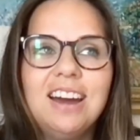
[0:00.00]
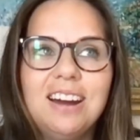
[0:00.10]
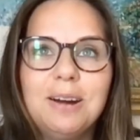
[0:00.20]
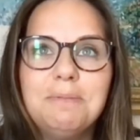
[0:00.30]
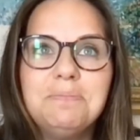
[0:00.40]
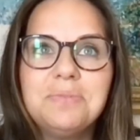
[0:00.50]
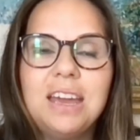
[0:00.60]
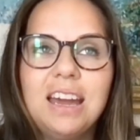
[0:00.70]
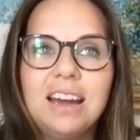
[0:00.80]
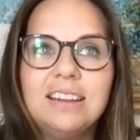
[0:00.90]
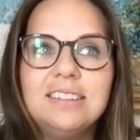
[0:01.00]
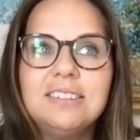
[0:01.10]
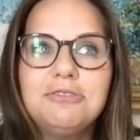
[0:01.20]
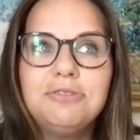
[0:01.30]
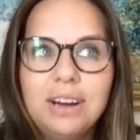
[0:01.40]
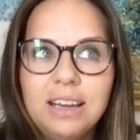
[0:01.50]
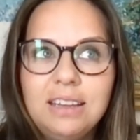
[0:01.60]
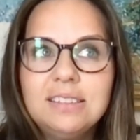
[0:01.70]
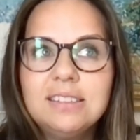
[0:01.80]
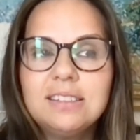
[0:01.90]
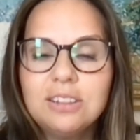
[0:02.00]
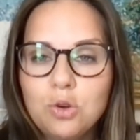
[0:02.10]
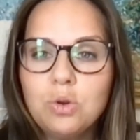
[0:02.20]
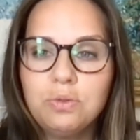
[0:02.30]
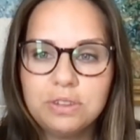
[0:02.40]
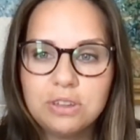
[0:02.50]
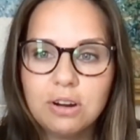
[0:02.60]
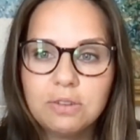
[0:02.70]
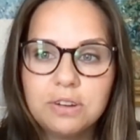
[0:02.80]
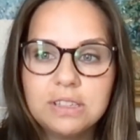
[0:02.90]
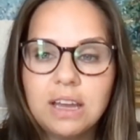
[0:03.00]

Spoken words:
and find the local photographers.